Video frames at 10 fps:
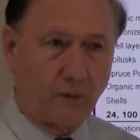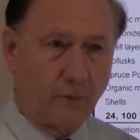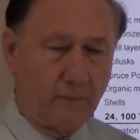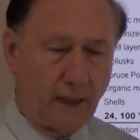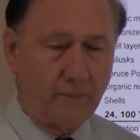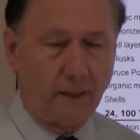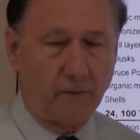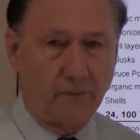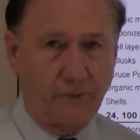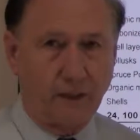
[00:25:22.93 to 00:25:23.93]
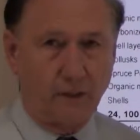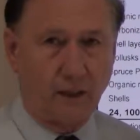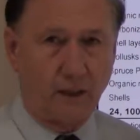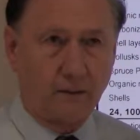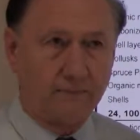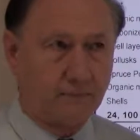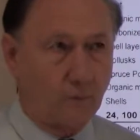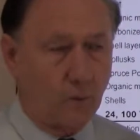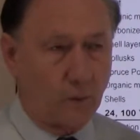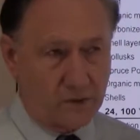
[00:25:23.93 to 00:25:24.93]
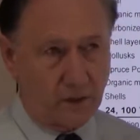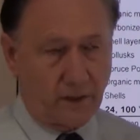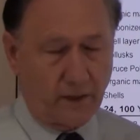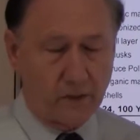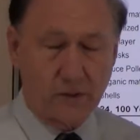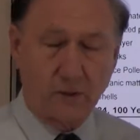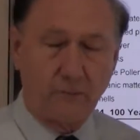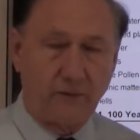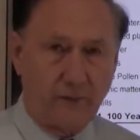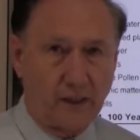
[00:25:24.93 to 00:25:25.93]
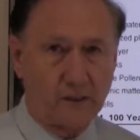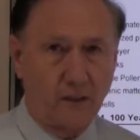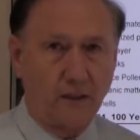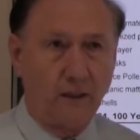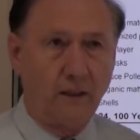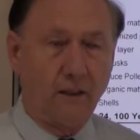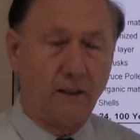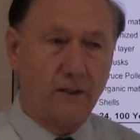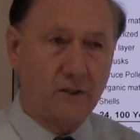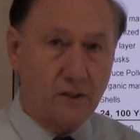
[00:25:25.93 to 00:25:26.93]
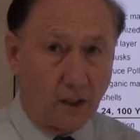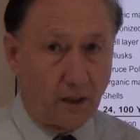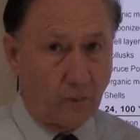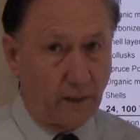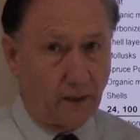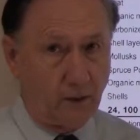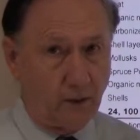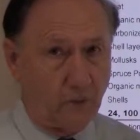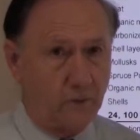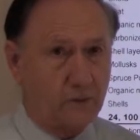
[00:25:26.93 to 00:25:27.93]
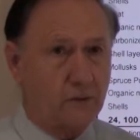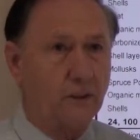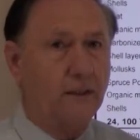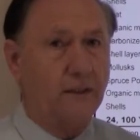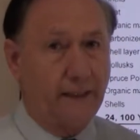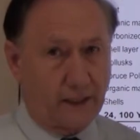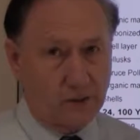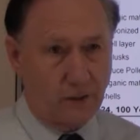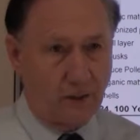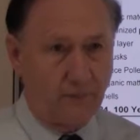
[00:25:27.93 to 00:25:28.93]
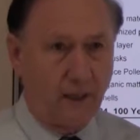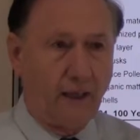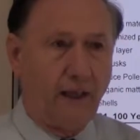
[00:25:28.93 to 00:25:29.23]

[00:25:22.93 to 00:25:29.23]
We may be able to figure out what side of the Earth is going to be facing the sun when it novas next time,